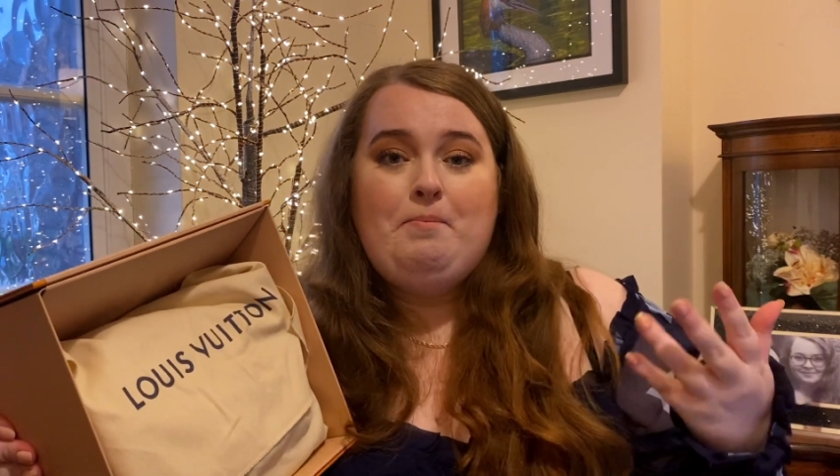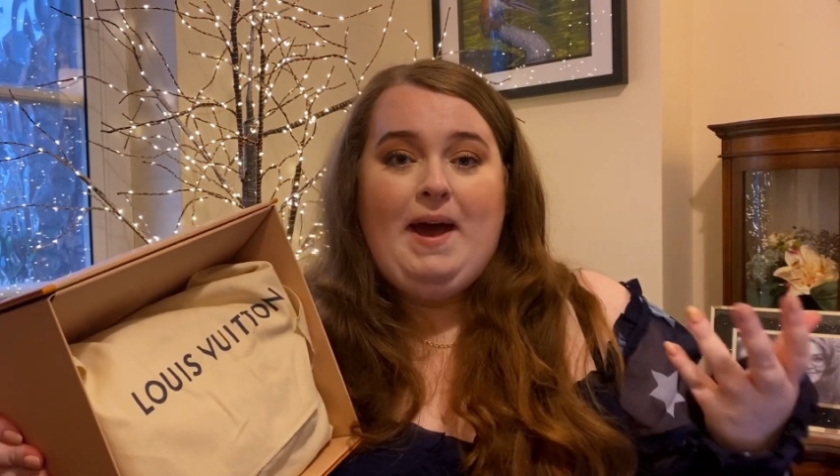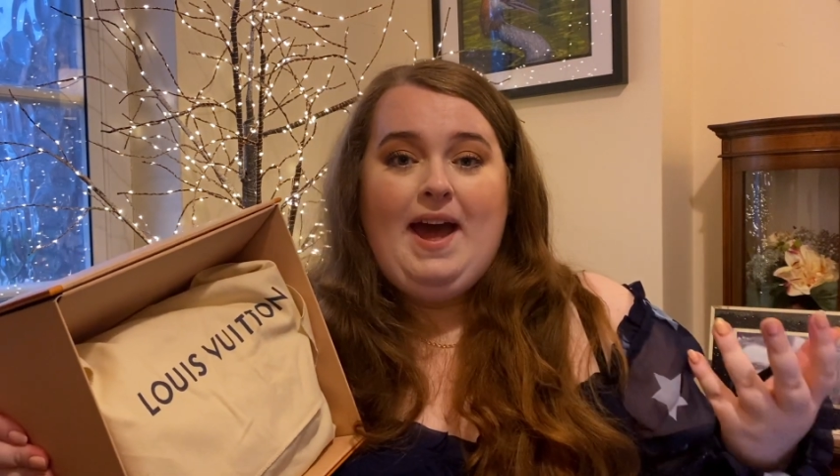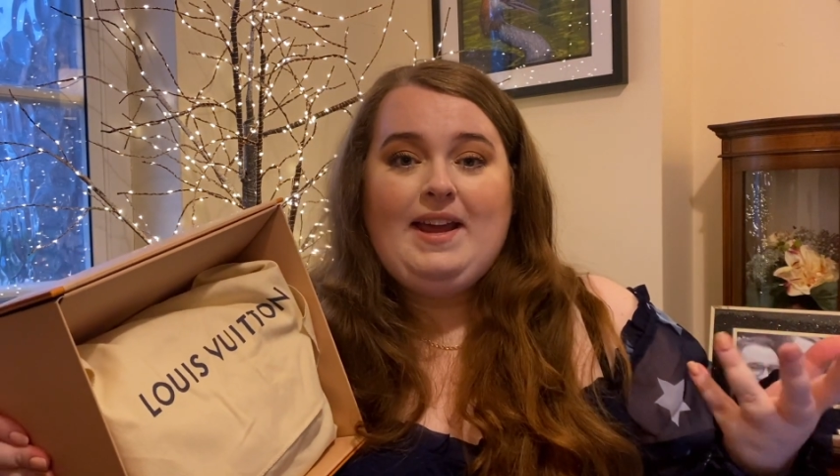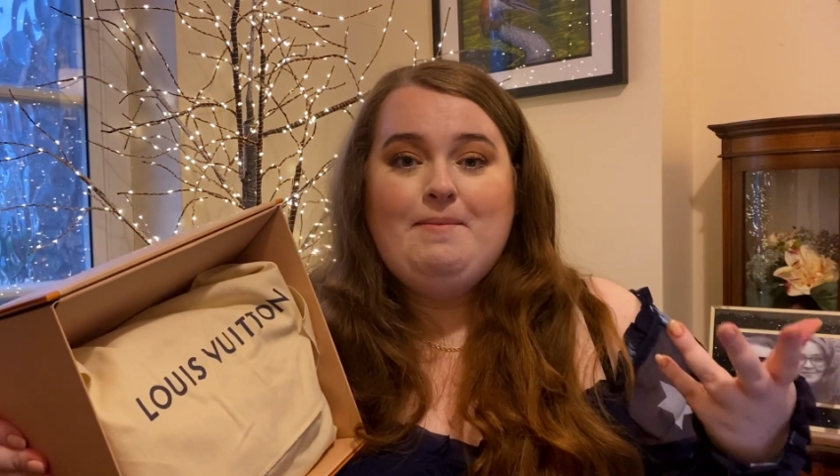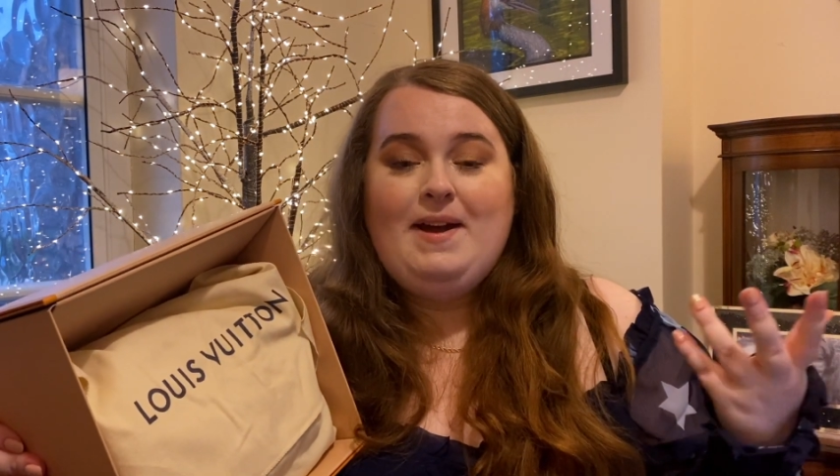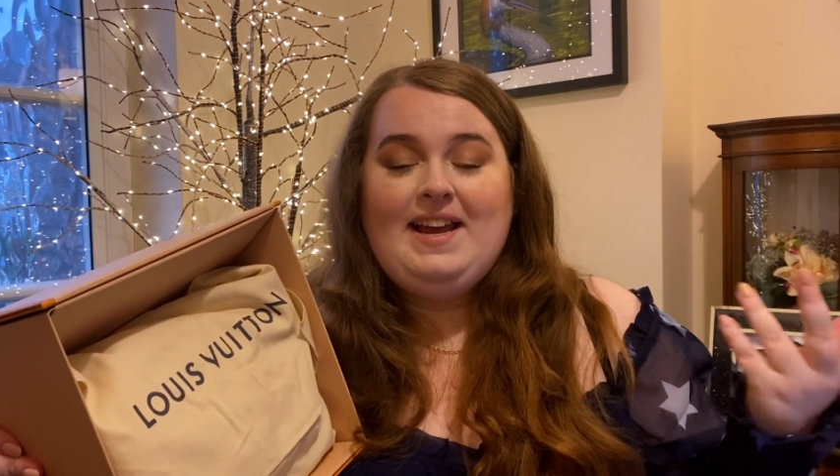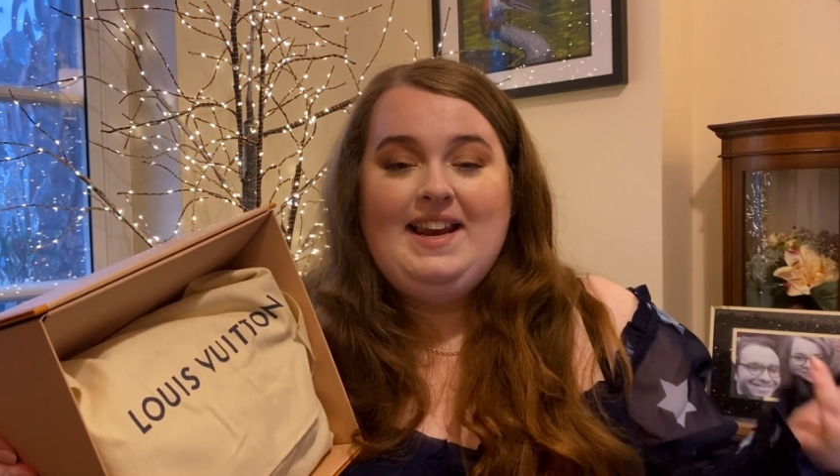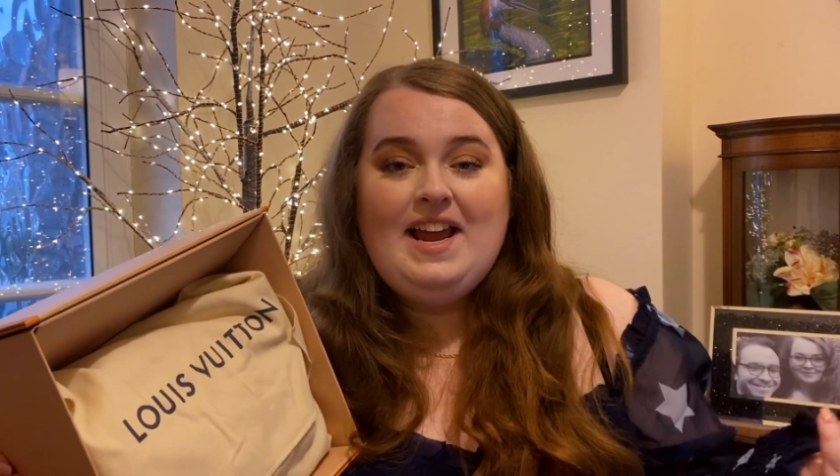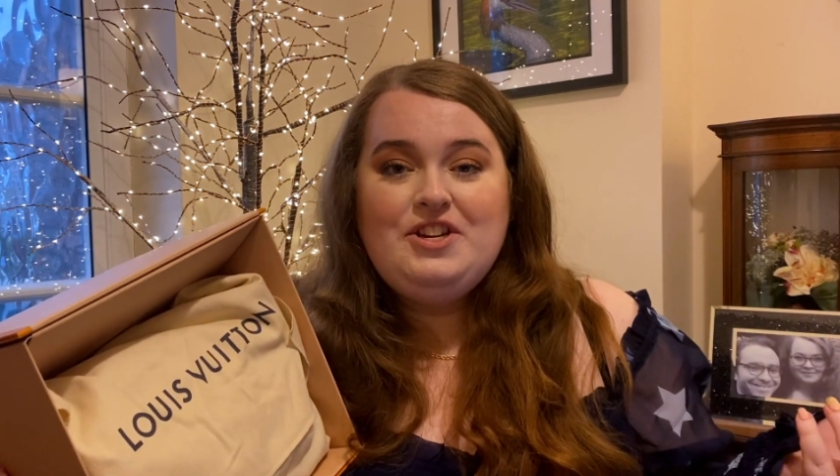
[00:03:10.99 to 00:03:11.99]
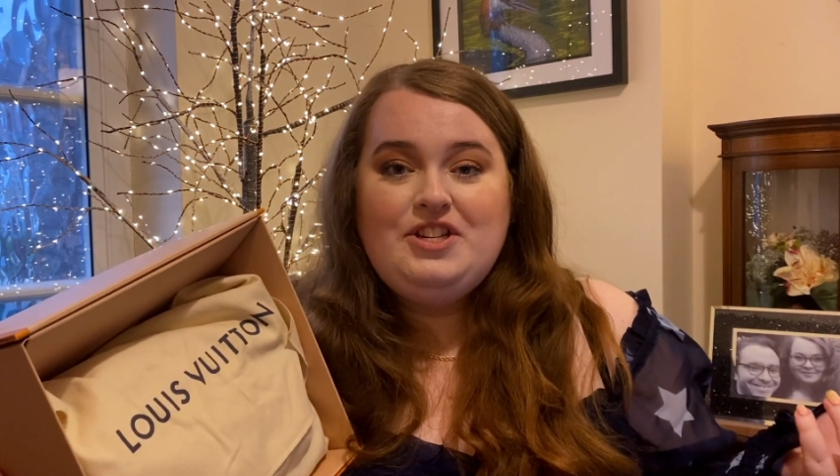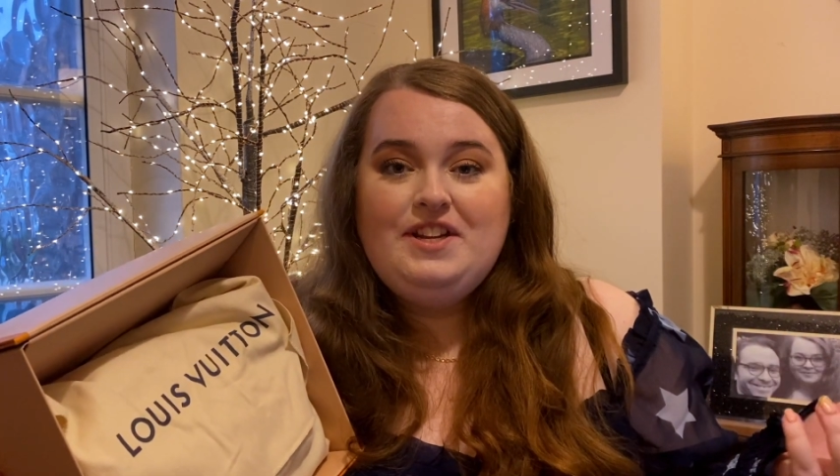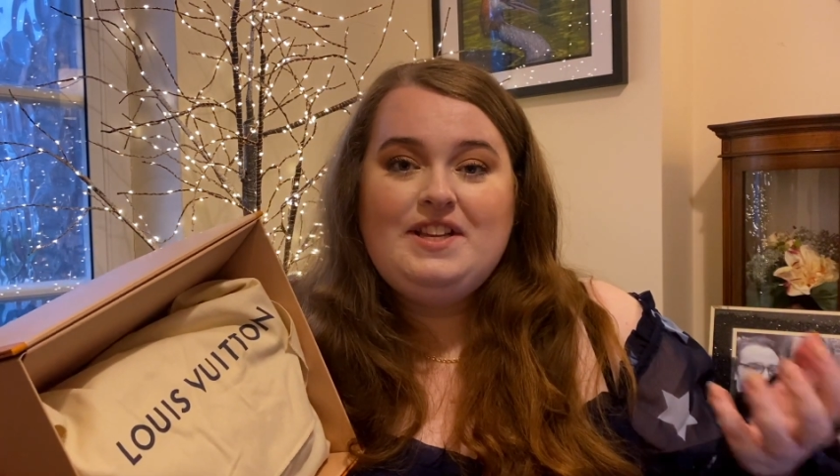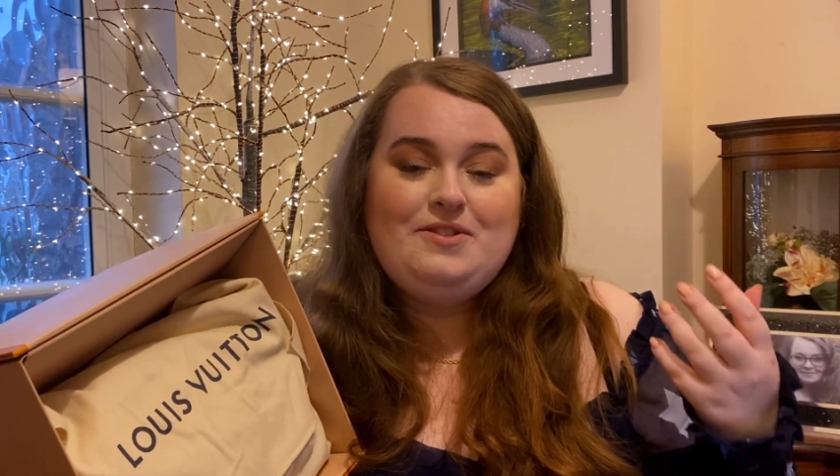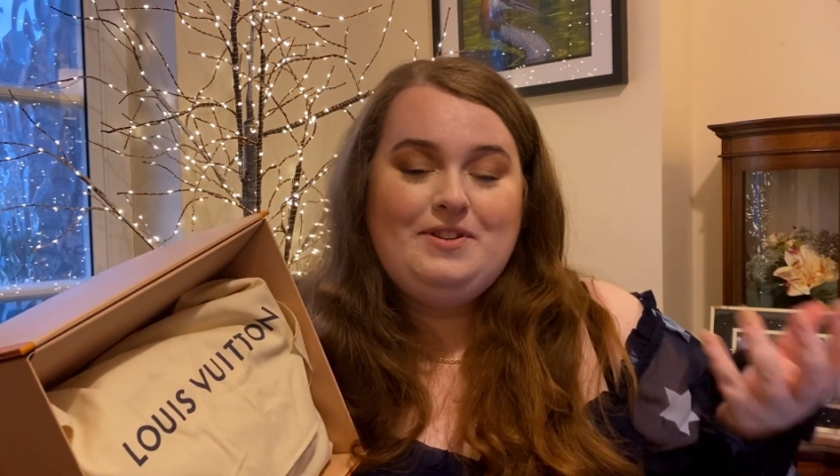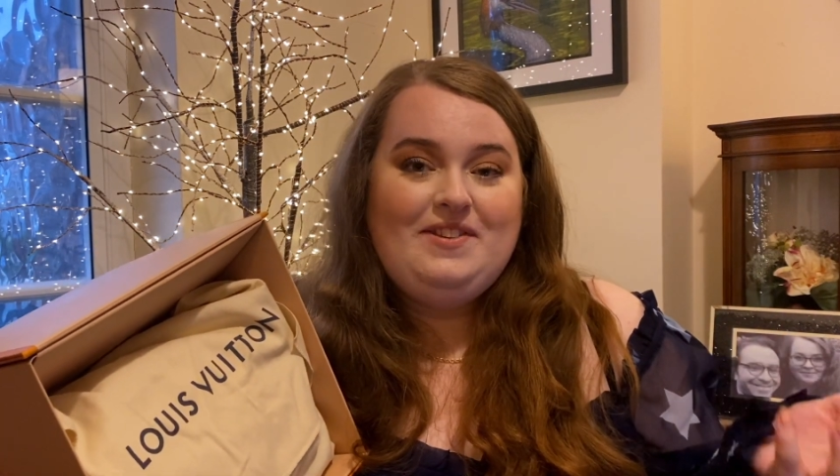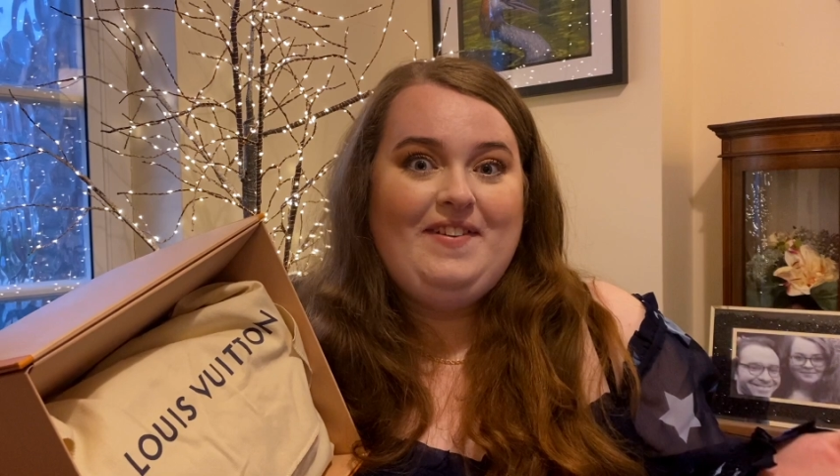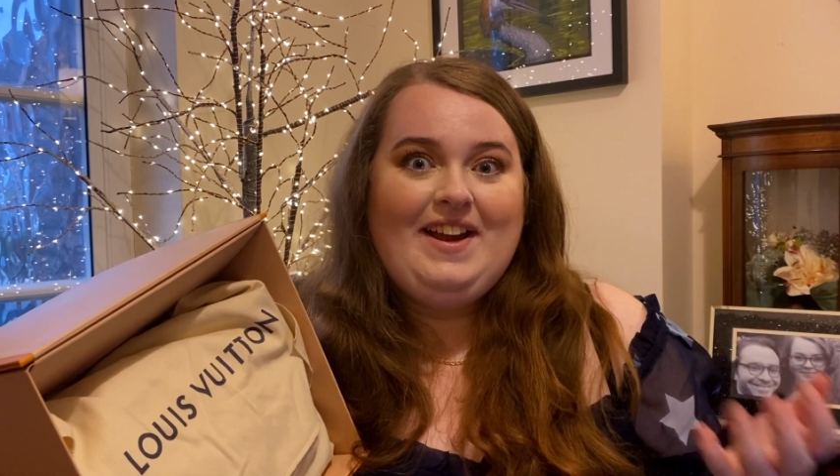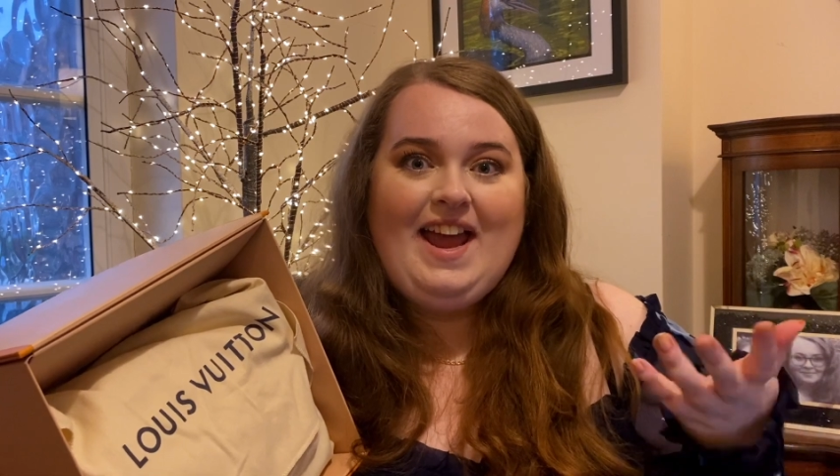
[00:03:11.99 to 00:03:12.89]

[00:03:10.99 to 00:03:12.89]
bag in my collection that's not something I